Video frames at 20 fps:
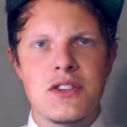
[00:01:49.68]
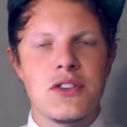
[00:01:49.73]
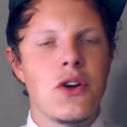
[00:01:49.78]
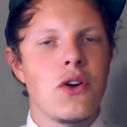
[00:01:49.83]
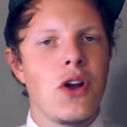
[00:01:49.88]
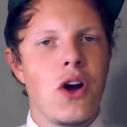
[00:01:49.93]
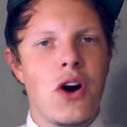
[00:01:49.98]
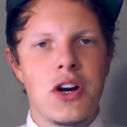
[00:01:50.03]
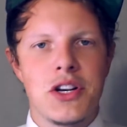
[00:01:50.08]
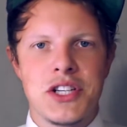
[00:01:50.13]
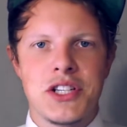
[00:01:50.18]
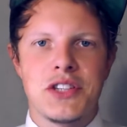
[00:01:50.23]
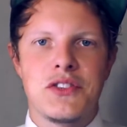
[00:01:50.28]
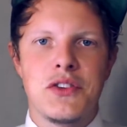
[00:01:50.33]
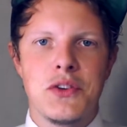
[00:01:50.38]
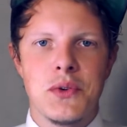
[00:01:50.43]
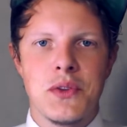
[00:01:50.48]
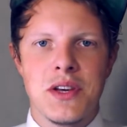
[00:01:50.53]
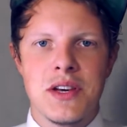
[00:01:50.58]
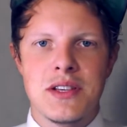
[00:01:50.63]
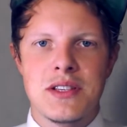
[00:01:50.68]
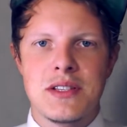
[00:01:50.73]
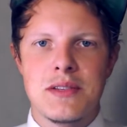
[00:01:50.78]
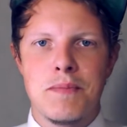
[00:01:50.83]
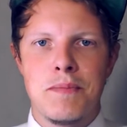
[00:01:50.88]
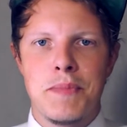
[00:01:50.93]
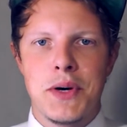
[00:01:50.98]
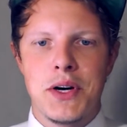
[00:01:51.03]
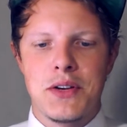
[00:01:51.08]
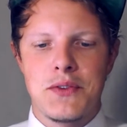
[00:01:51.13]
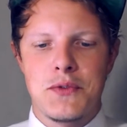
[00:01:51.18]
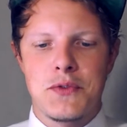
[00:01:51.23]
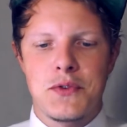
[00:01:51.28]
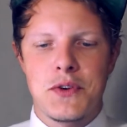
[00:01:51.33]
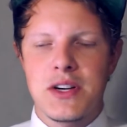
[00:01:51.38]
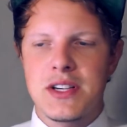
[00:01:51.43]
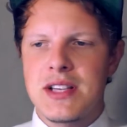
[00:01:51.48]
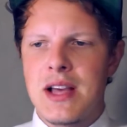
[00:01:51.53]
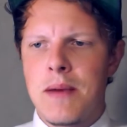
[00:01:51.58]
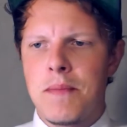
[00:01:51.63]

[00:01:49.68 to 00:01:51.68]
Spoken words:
There's no logic to this, but for